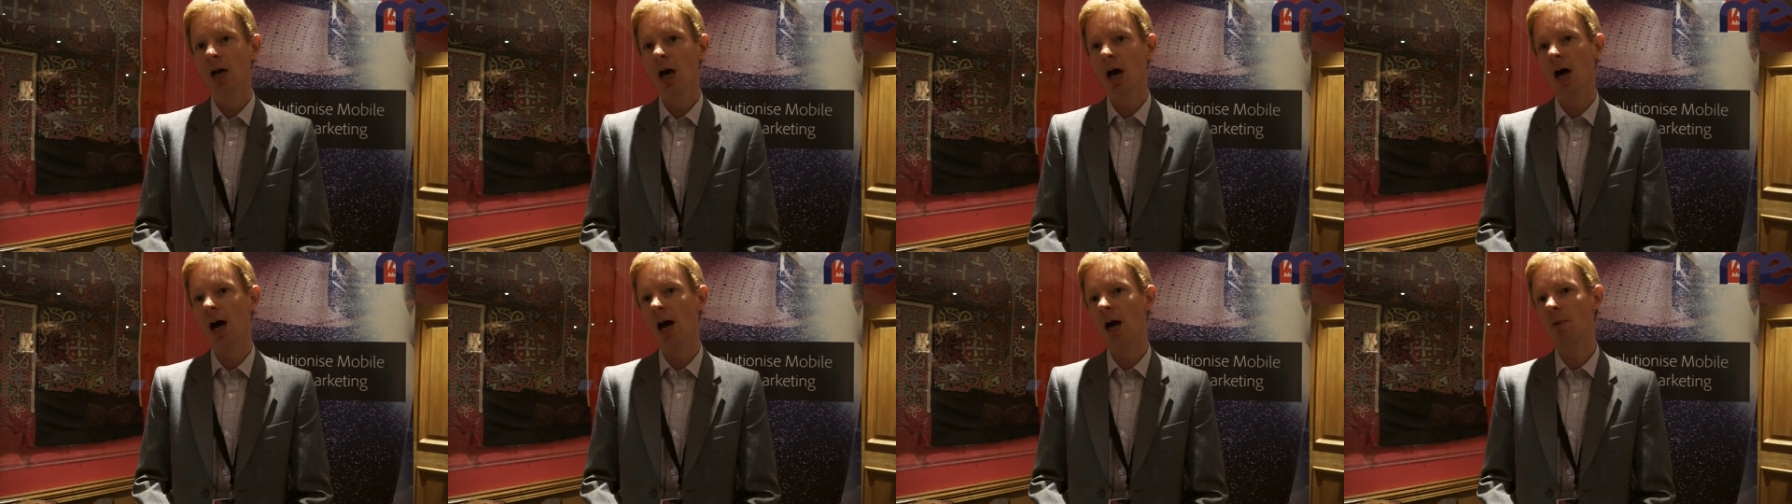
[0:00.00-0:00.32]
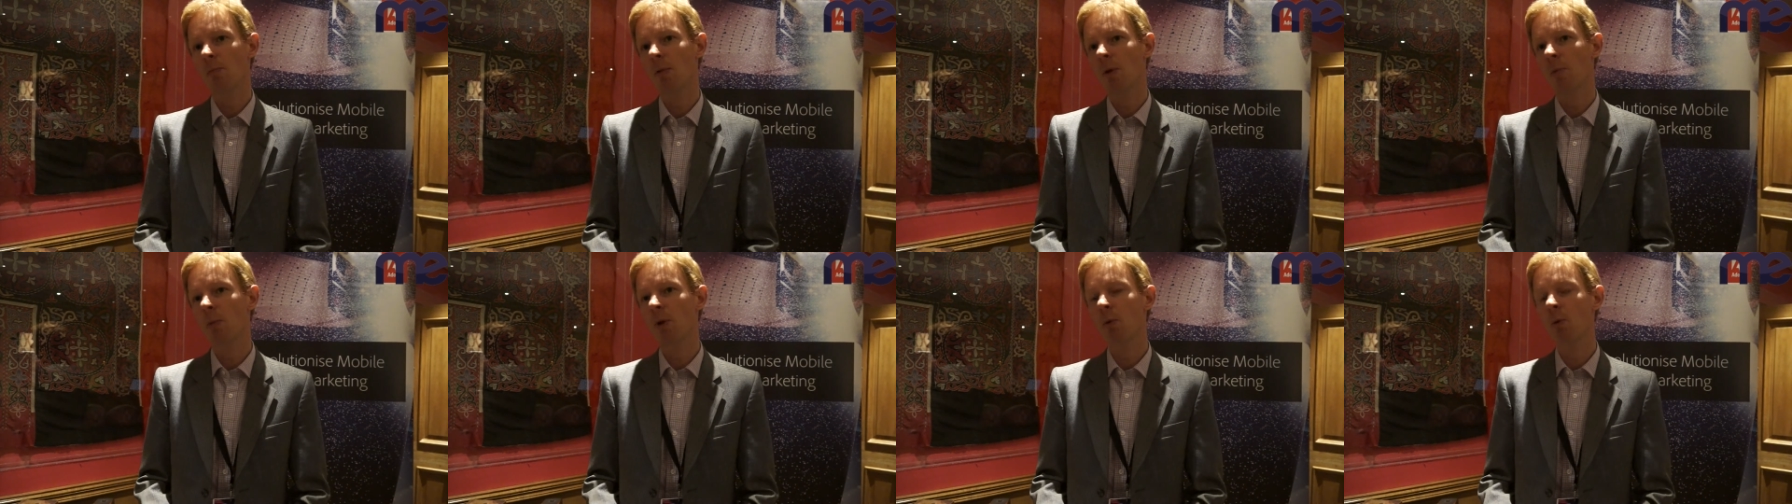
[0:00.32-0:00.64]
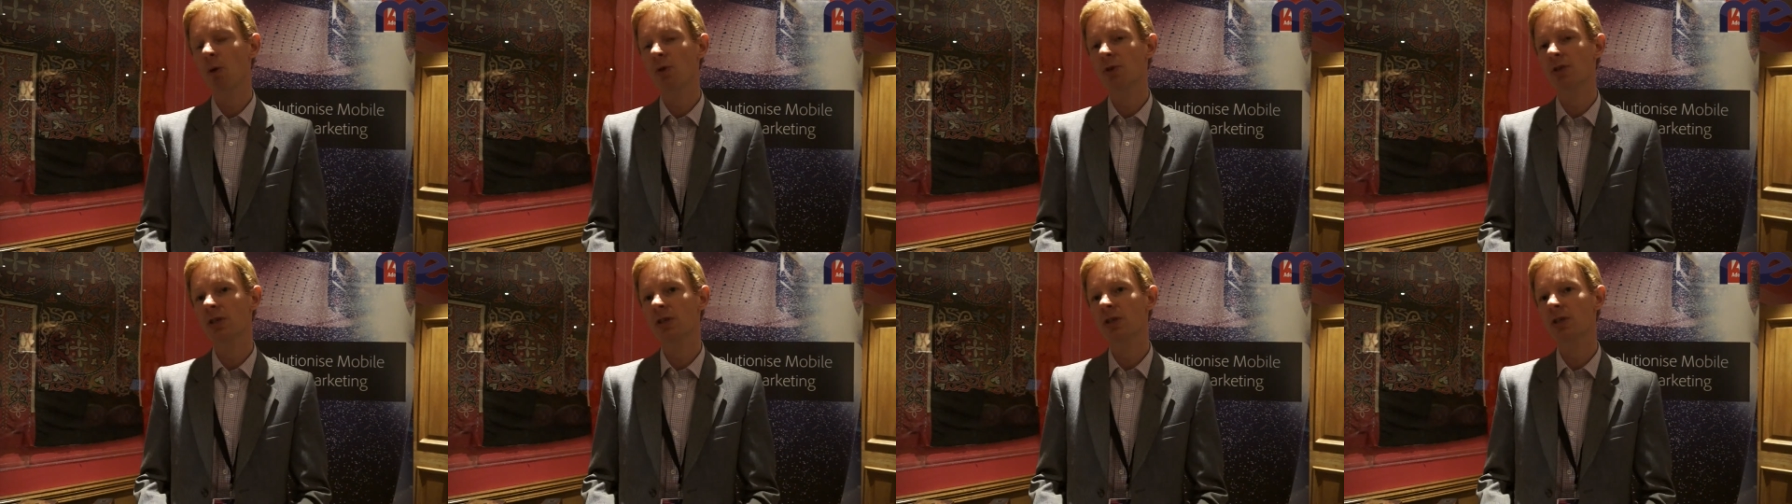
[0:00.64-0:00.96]
Um, and we
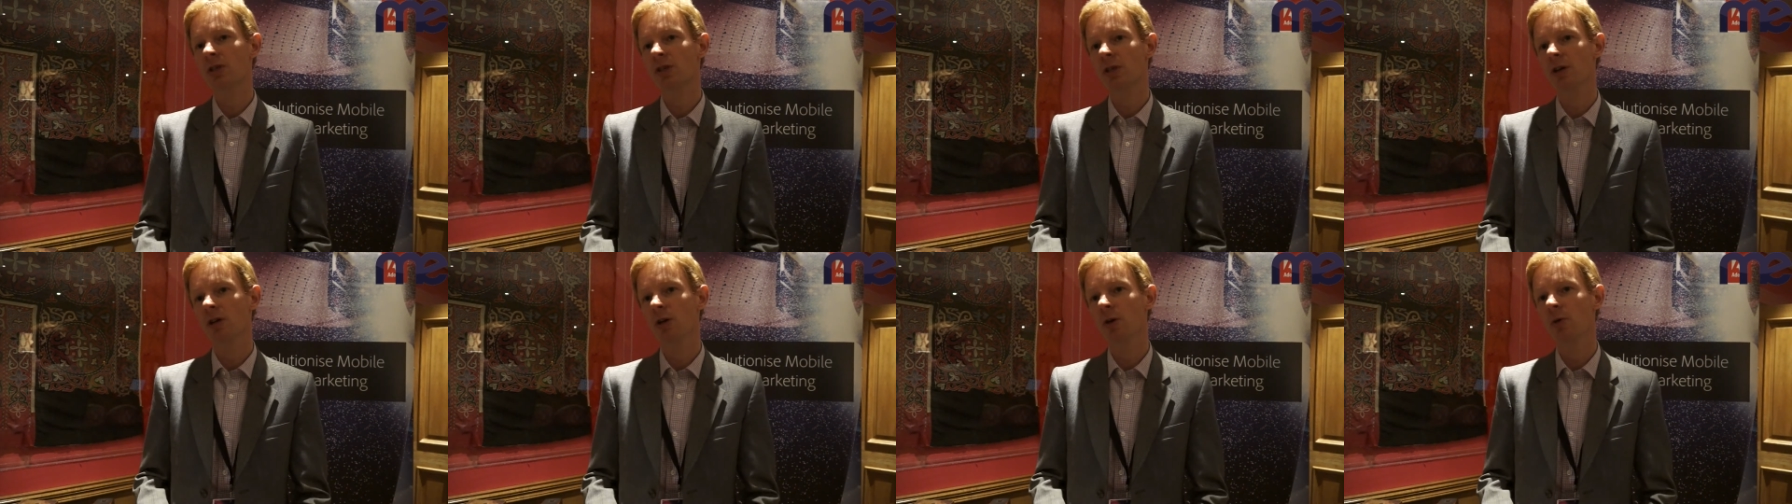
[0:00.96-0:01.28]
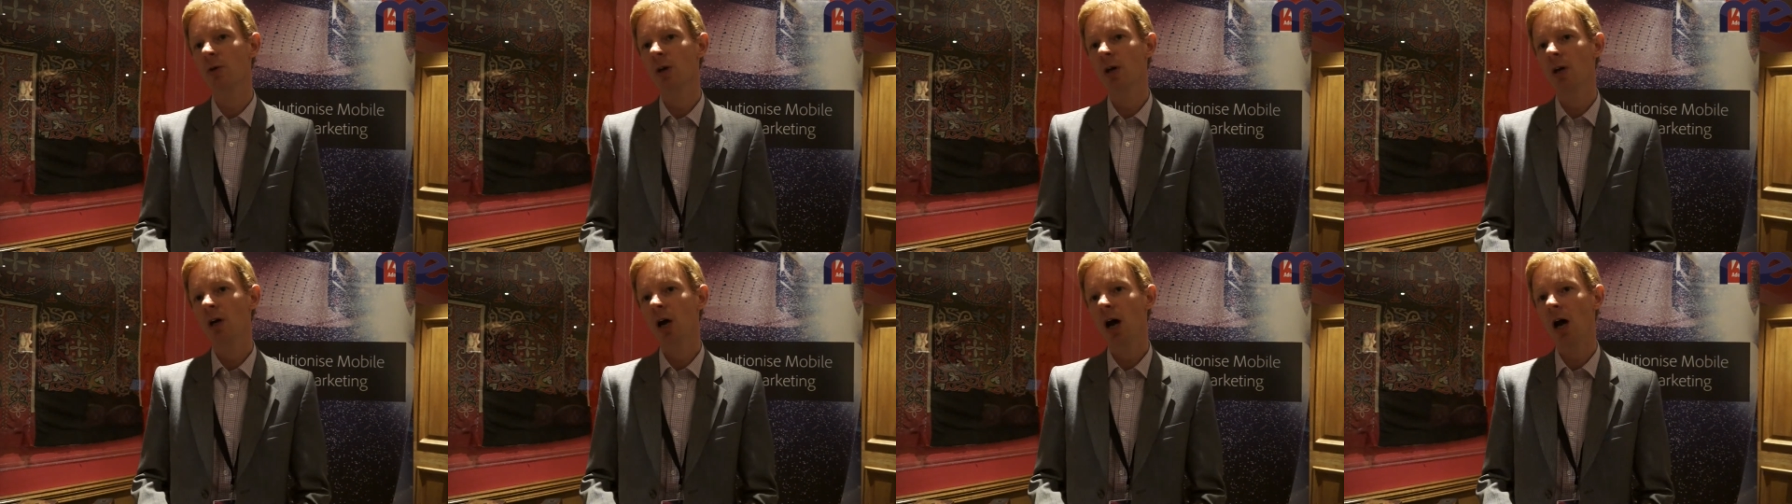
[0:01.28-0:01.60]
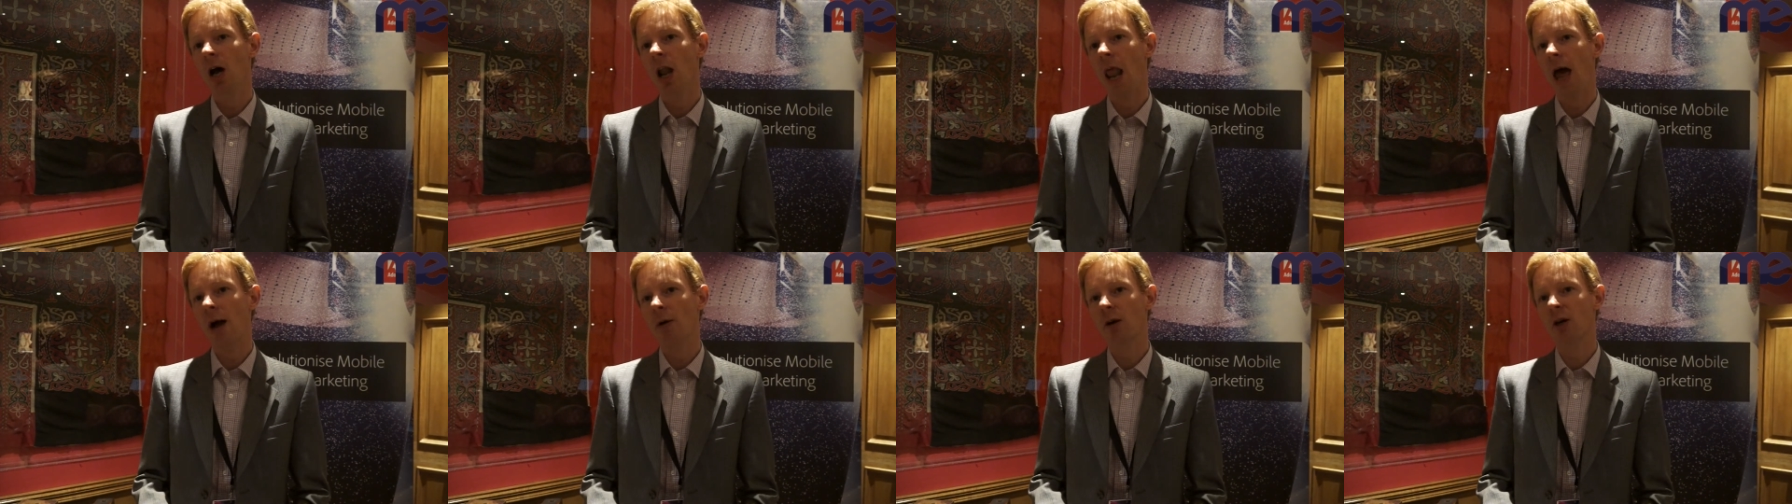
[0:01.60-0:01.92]
wanted to
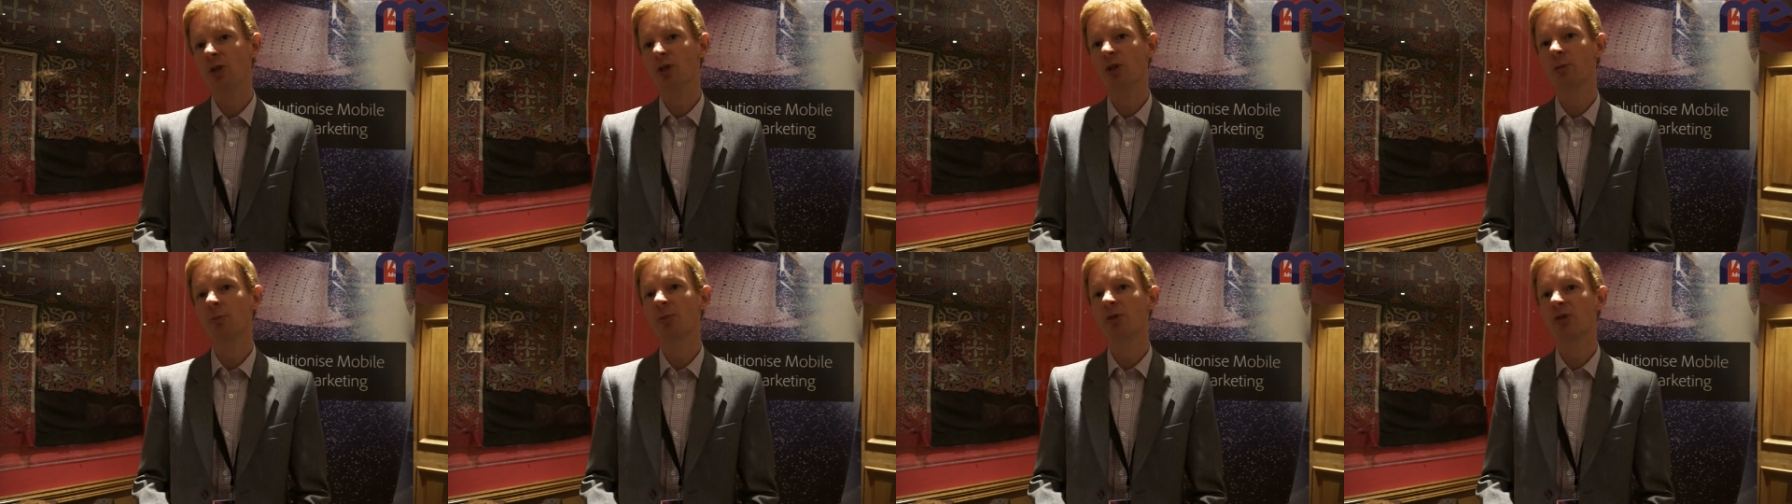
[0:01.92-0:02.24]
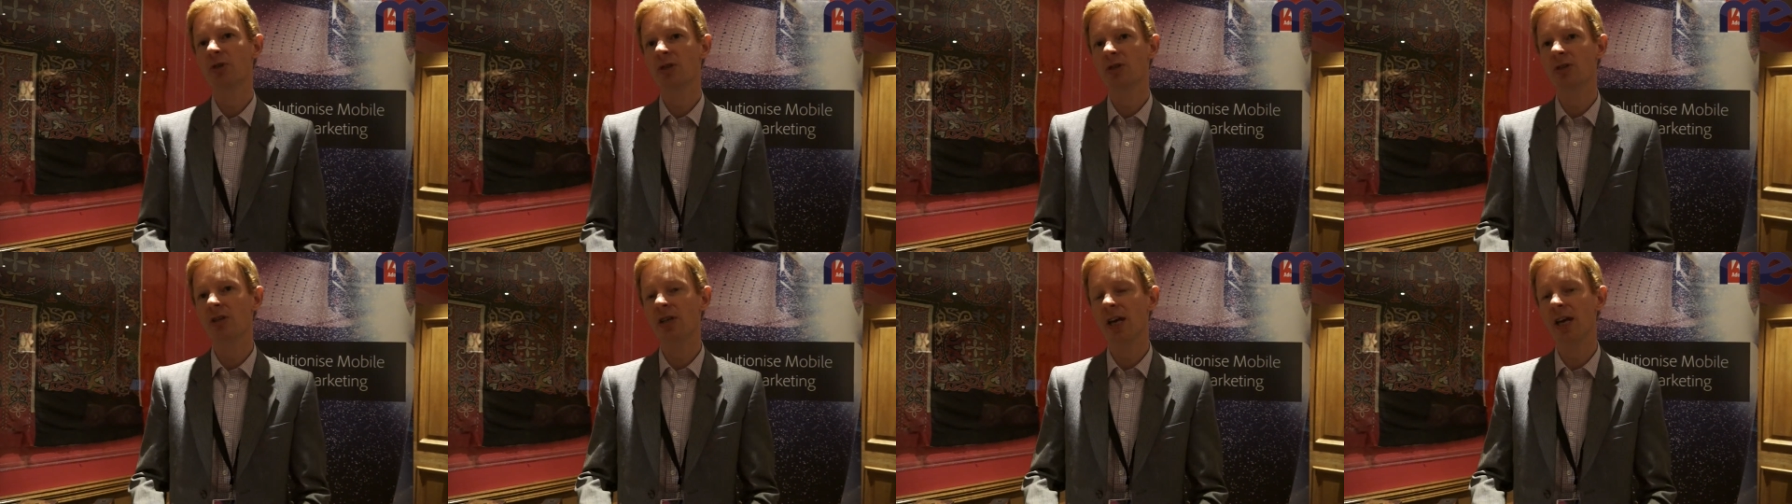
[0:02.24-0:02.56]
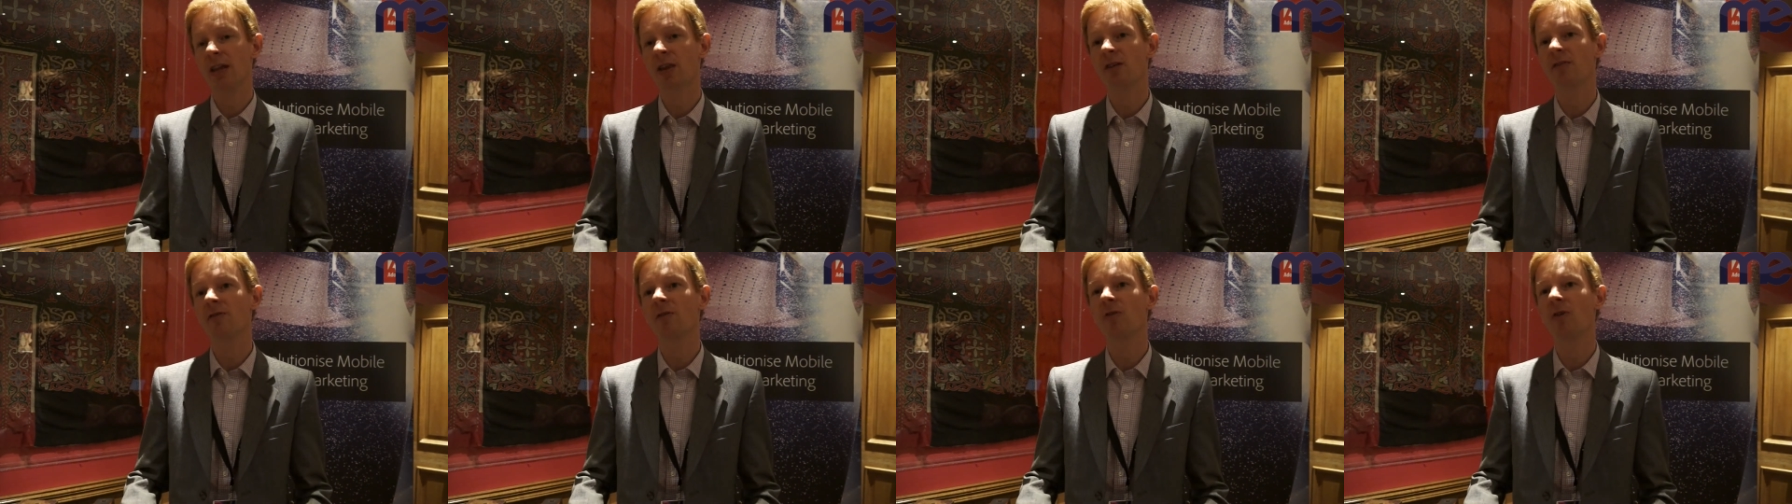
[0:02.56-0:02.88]
allow customers to
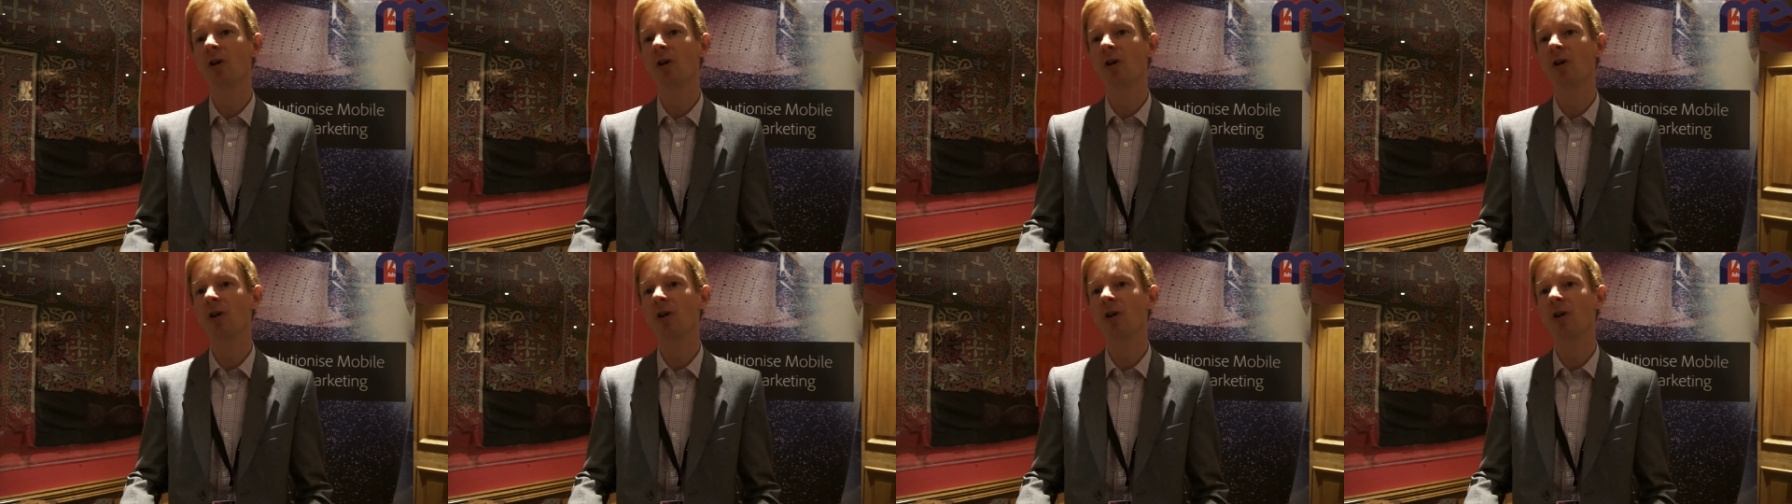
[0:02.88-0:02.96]
see the